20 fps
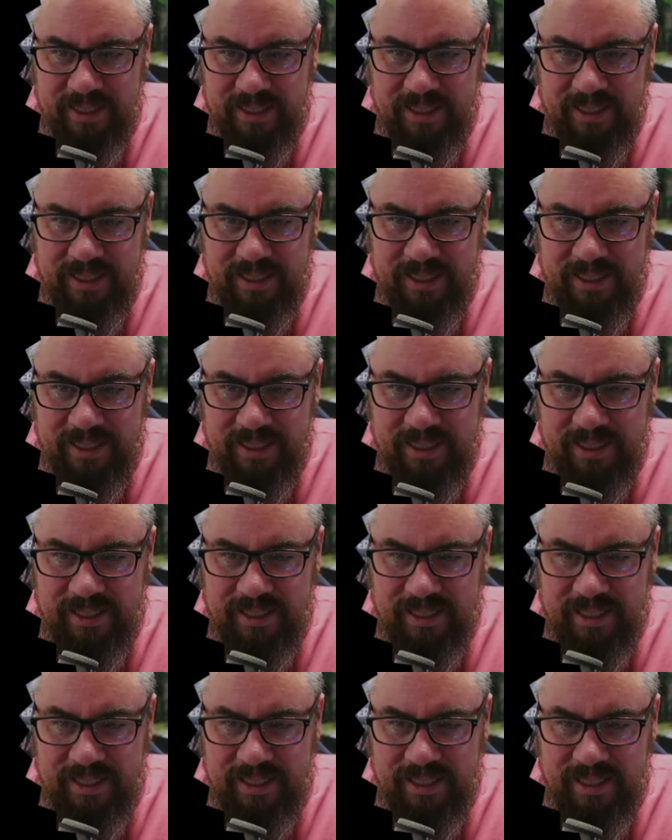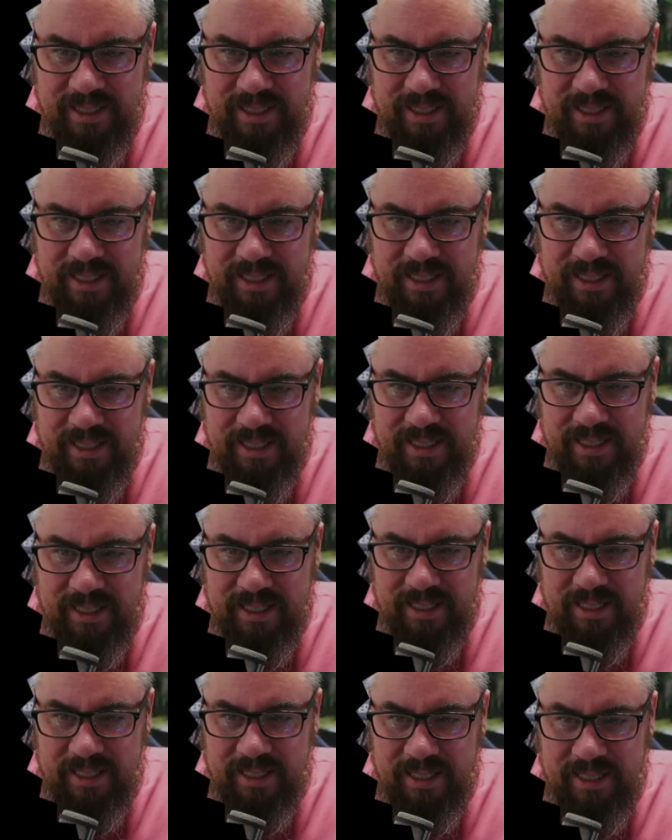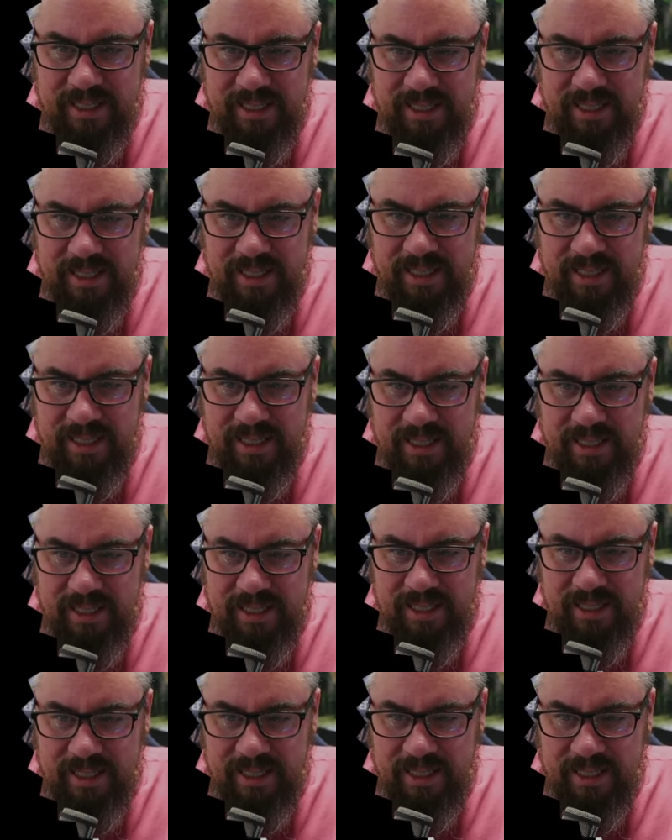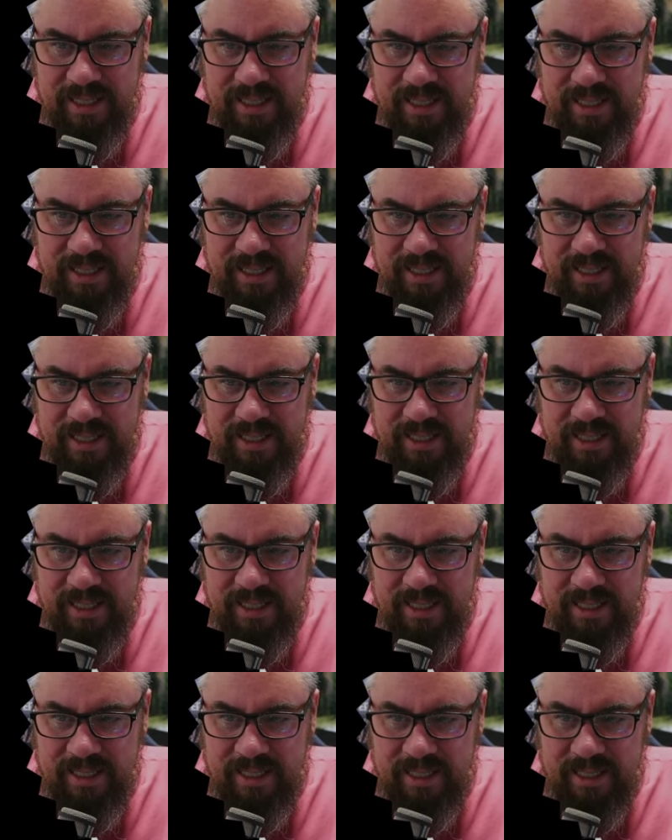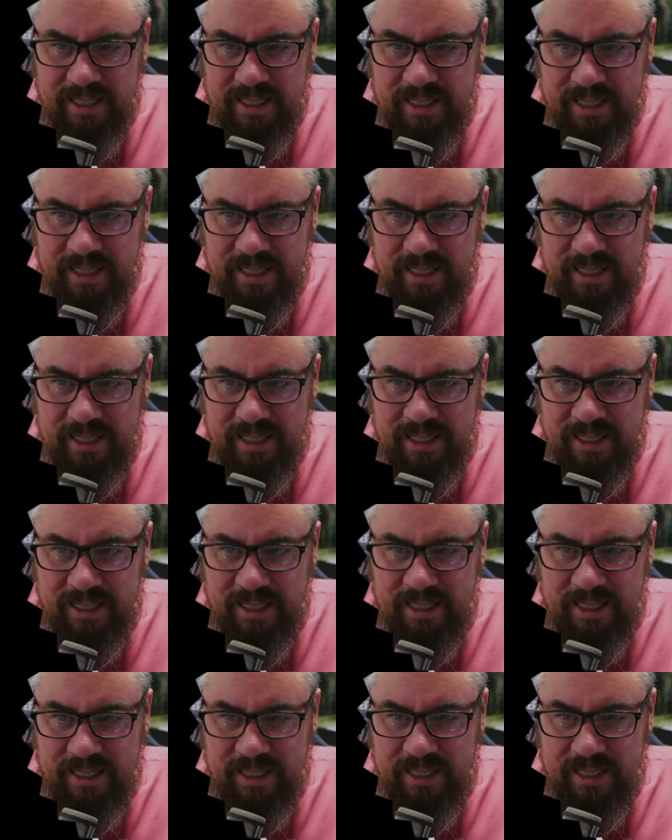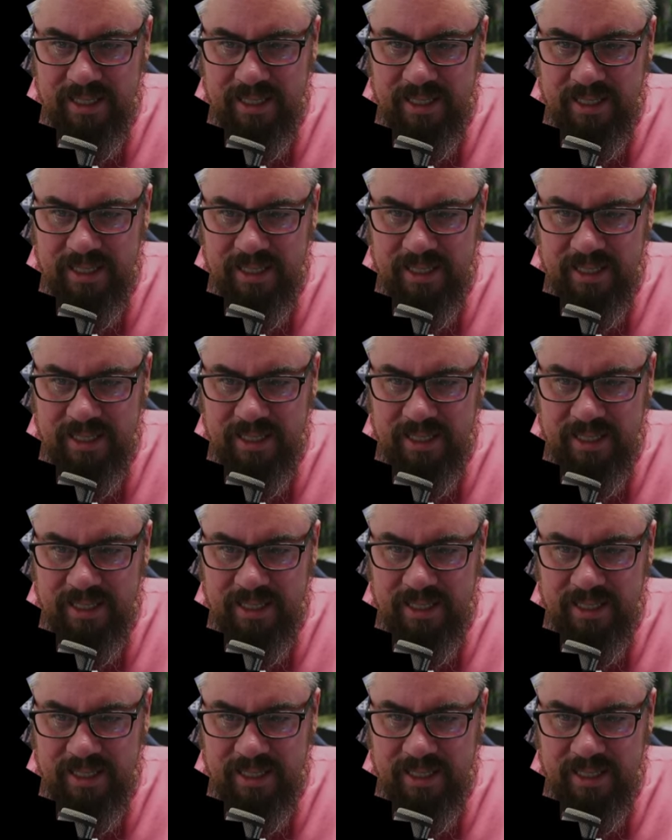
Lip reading: Nobody speaks.